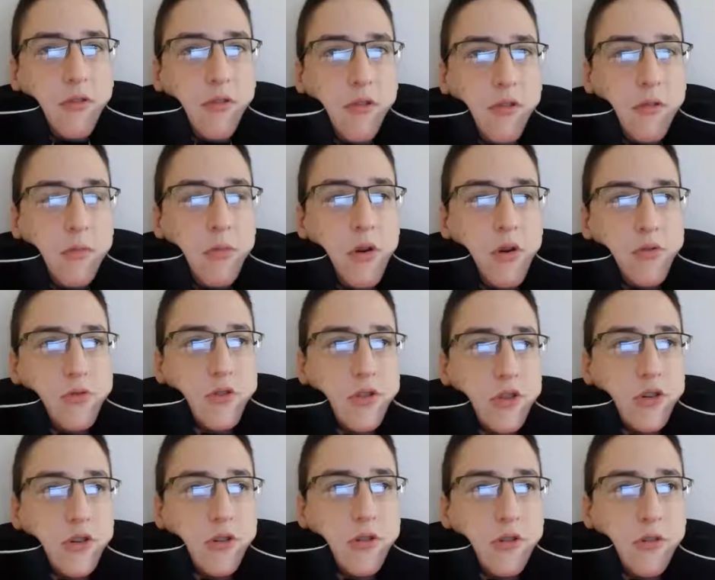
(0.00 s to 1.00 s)

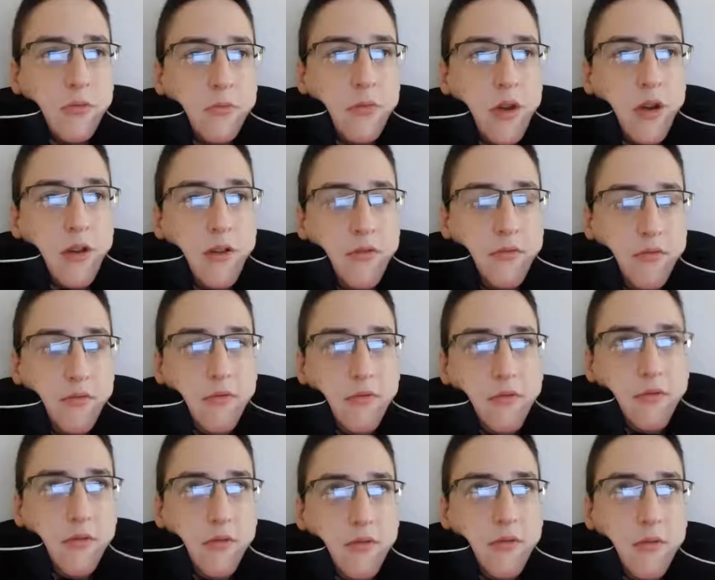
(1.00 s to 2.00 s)
post in my
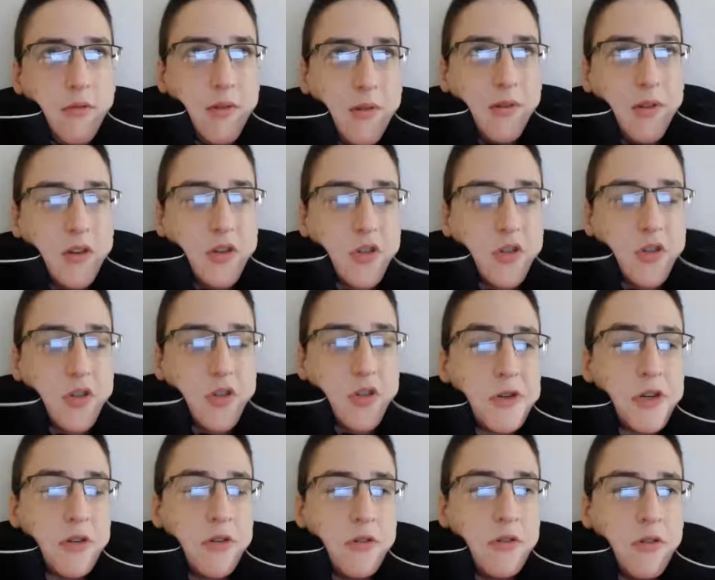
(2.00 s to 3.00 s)

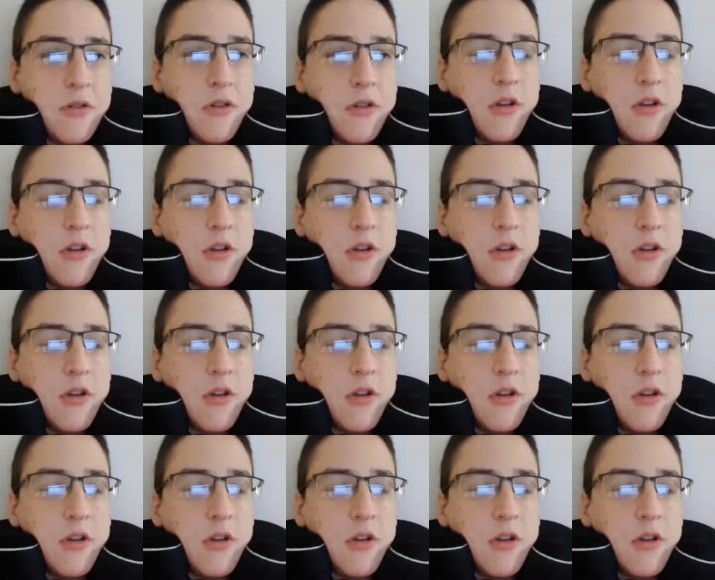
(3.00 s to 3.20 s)
description.